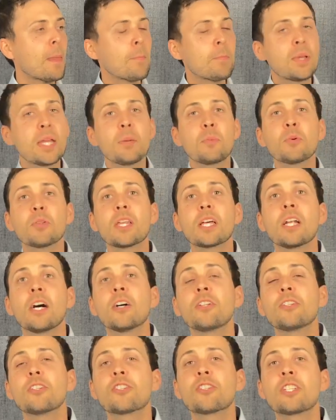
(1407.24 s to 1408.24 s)
people that
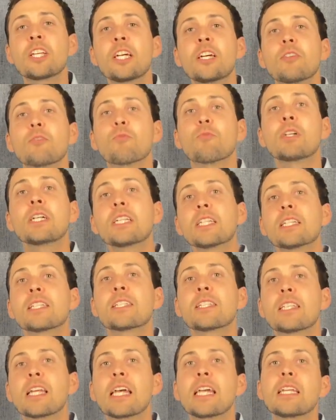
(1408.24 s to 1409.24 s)
understand real
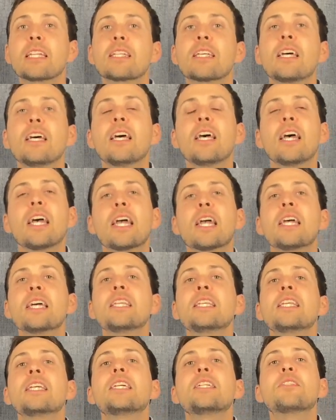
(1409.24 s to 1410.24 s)
estate,
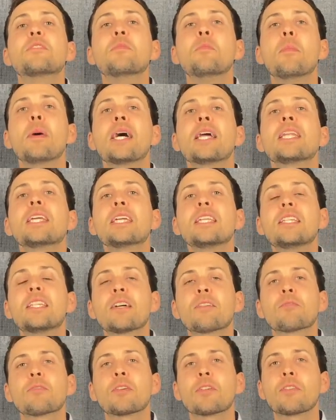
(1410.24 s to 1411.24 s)
it needs many
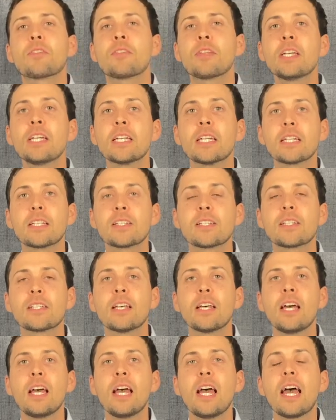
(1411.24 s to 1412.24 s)
different things.
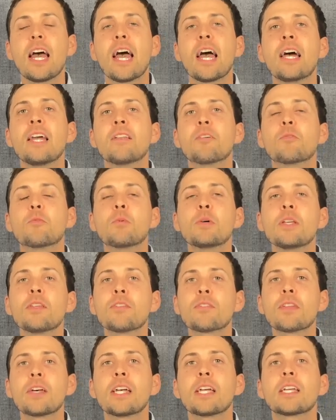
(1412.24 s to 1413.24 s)
And if we
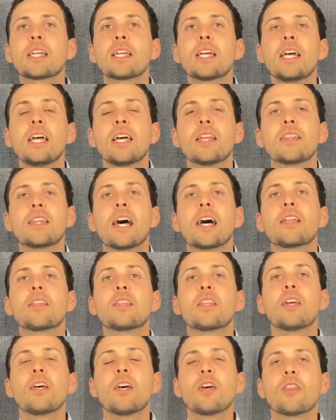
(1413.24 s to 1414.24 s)
think
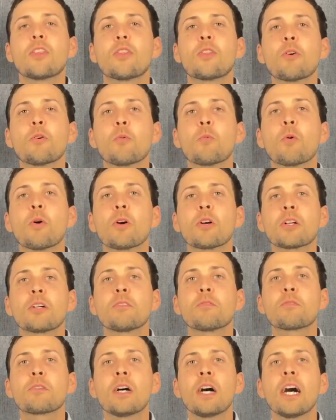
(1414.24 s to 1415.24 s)
that the work
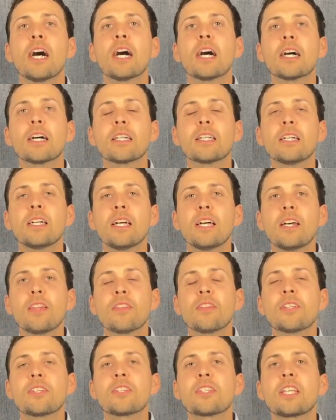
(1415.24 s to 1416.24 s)
of God,
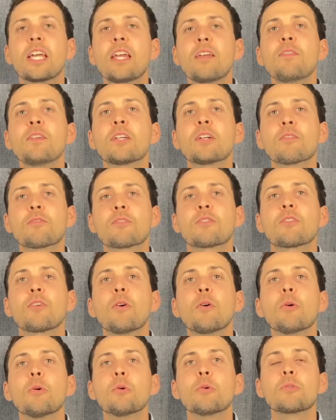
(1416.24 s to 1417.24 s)
the saving of
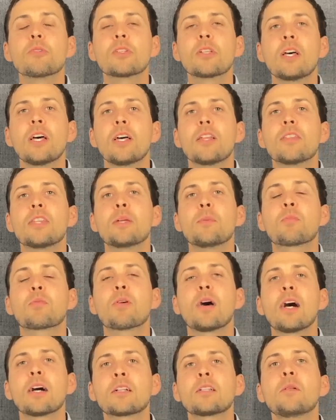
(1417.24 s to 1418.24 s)
souls, the
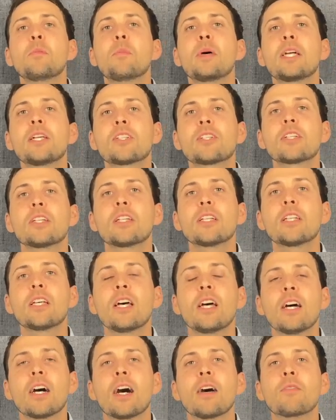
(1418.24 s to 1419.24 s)
proclamation
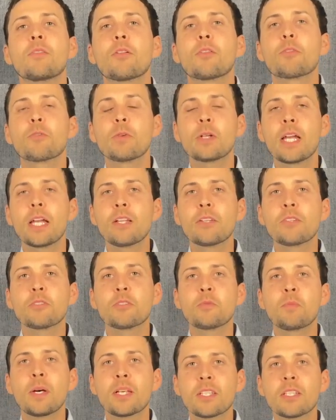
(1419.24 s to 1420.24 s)
of the three
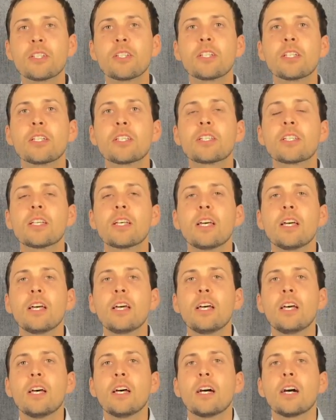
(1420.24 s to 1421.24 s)
angels' messages
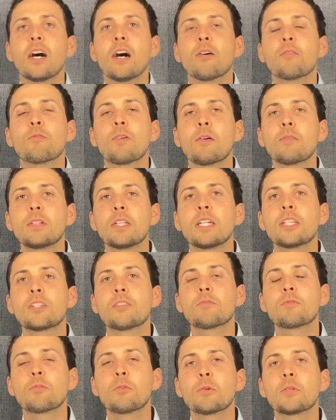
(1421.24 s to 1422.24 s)
of
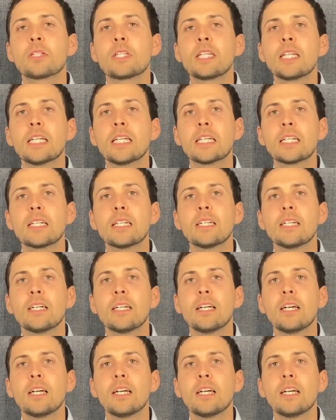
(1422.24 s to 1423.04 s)
Revelation 14